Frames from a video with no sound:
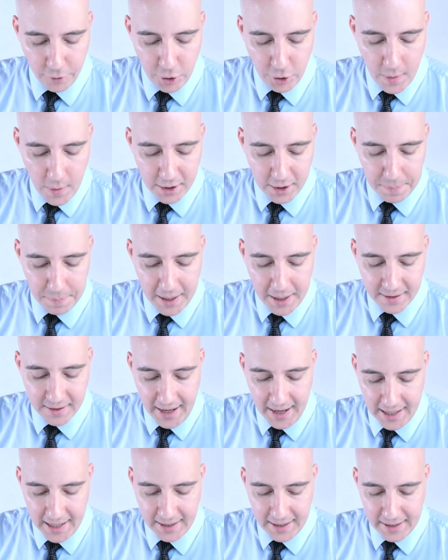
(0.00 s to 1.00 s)
The
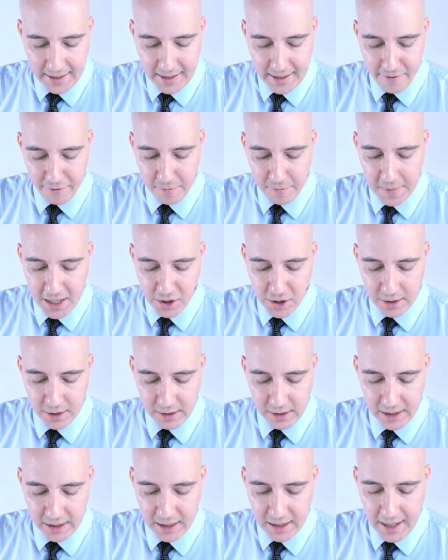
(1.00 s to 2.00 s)
US-based
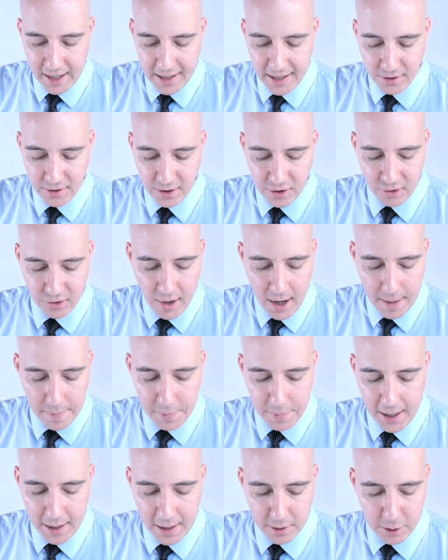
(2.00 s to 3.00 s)
Anti-Defamation League has
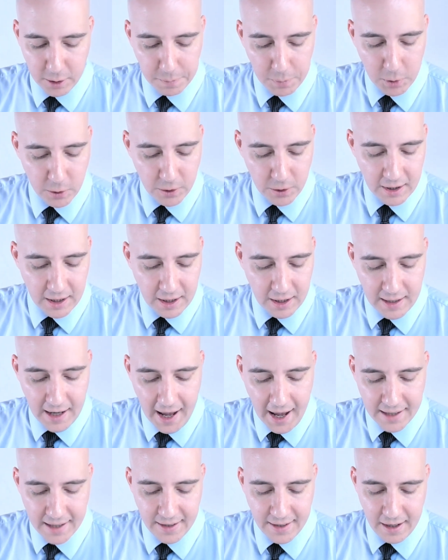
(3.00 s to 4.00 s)
described
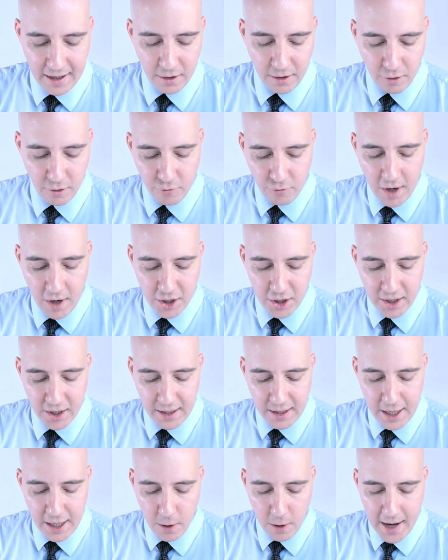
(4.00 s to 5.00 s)
Kapustin as a
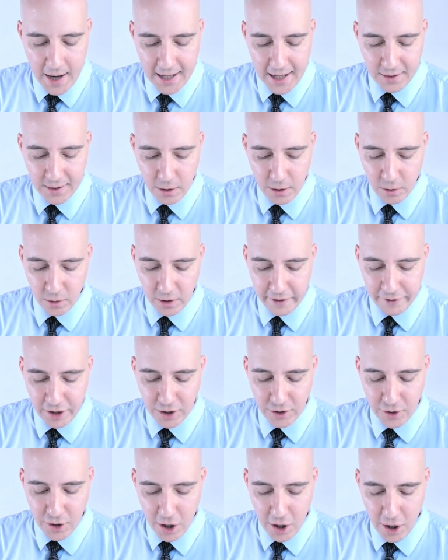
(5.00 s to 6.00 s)
Russian neo-Nazi who
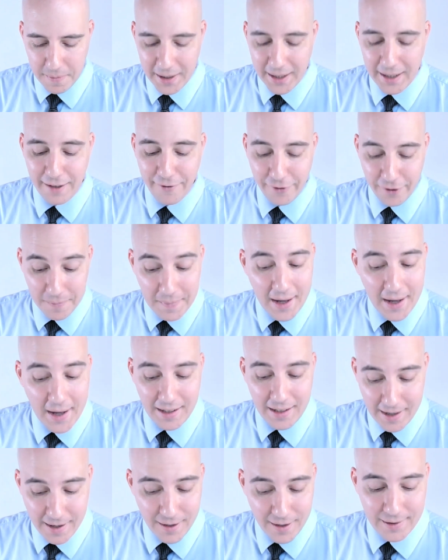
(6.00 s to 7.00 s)
lived in Germany for
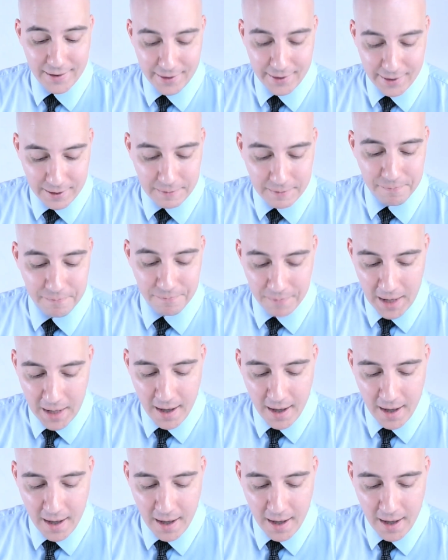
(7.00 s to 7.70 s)
many years